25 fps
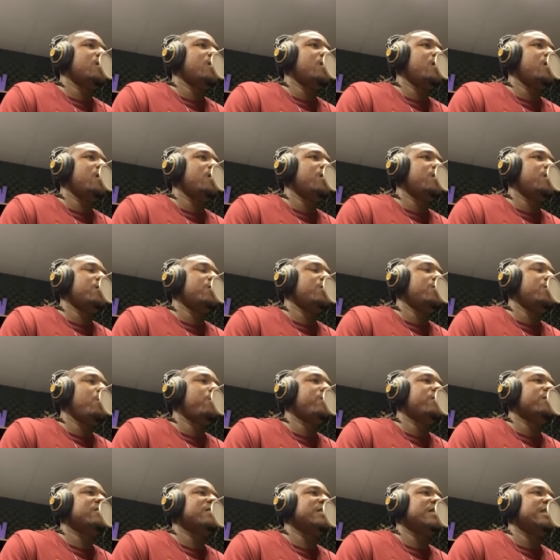uh,
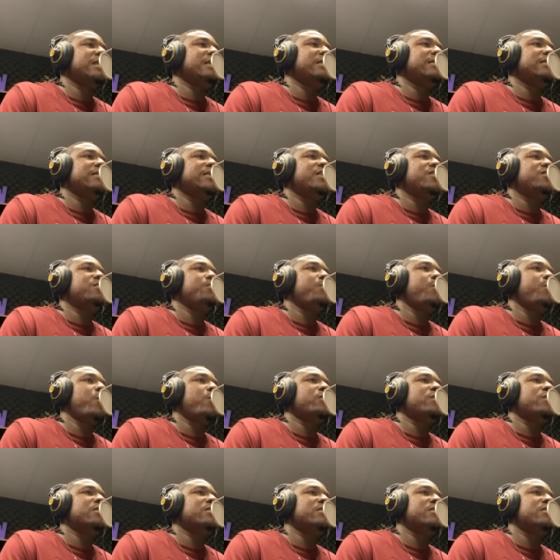yoke is easy, and His
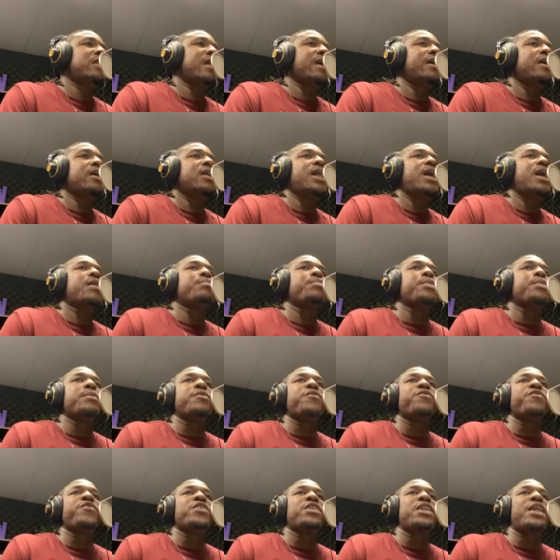burden is light. A lot of
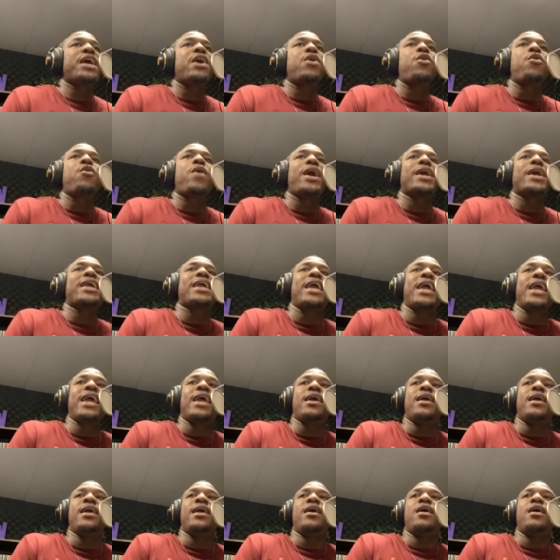people feel like, oh, I
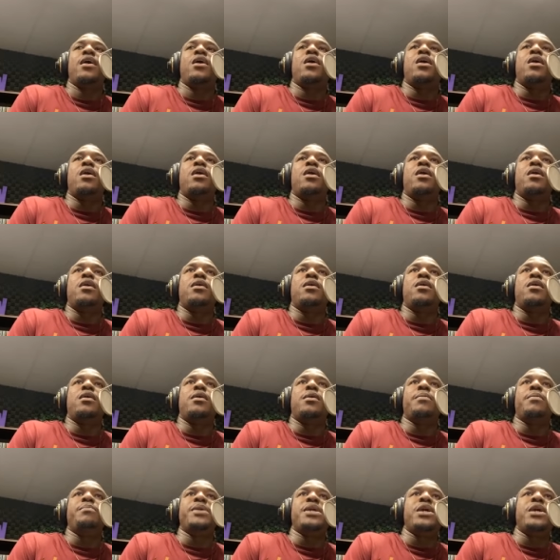can't uh,
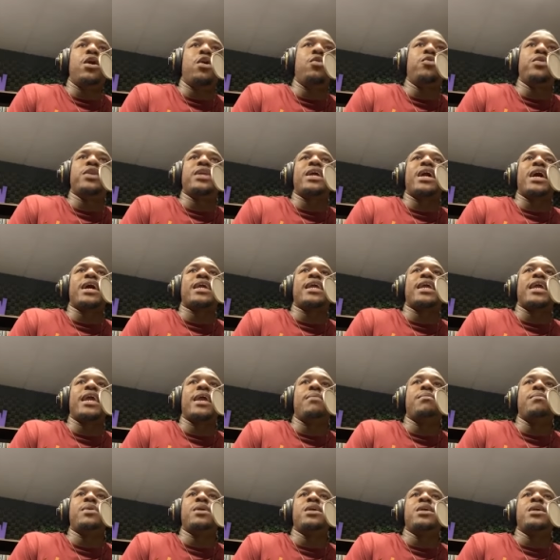uh, be holy. I
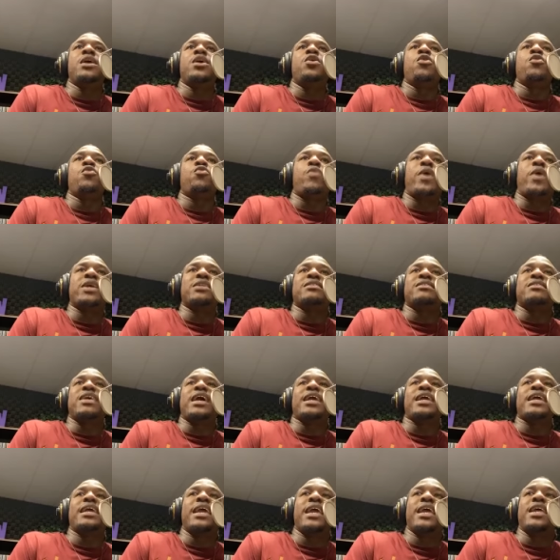can't be righteous.
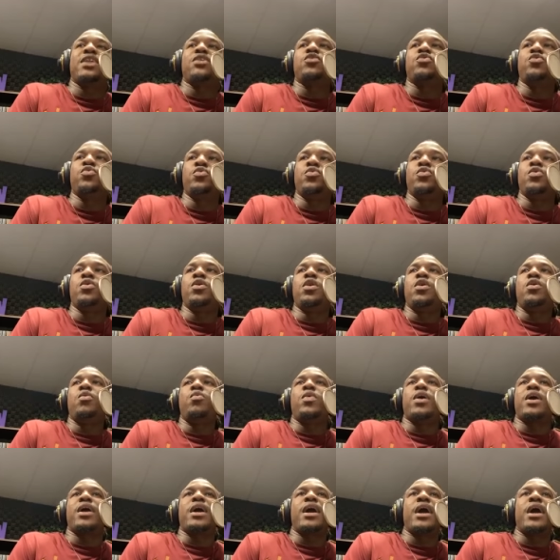I can't do
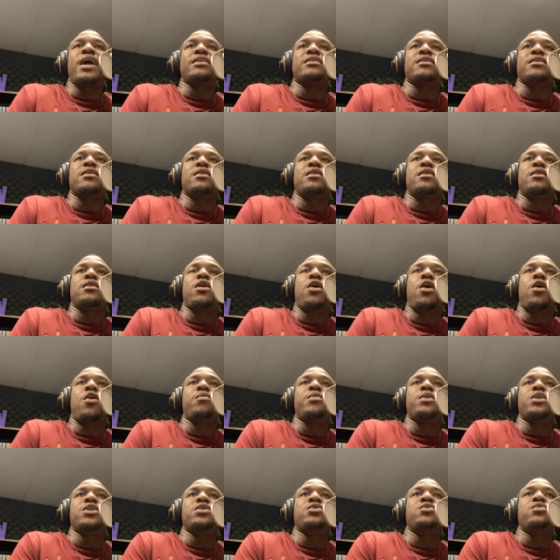what God uh,
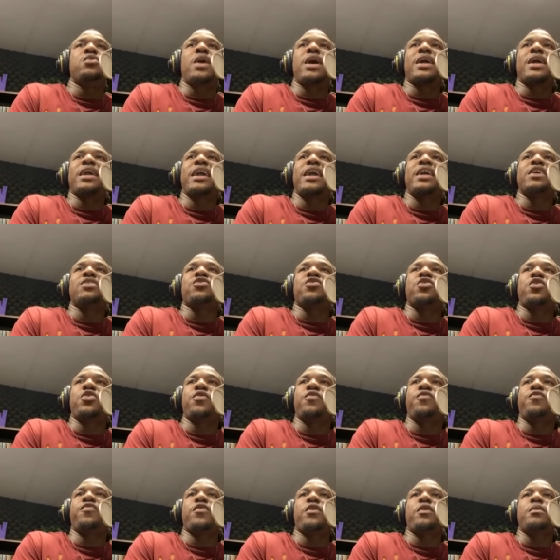called me to do. I can't
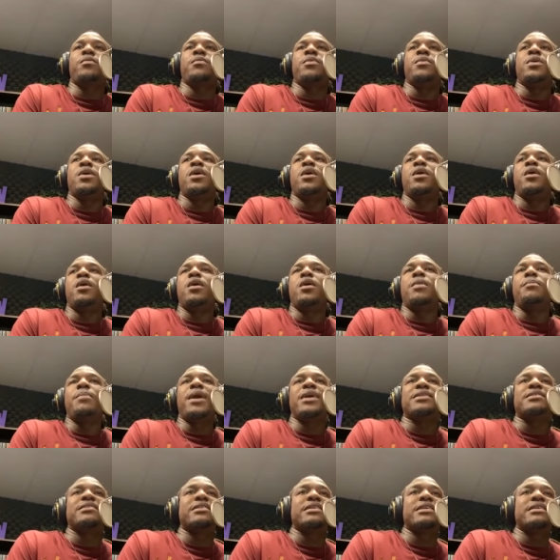turn from
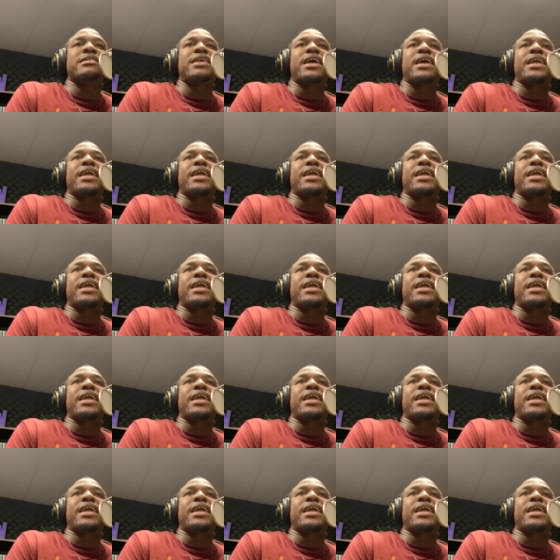my sins. I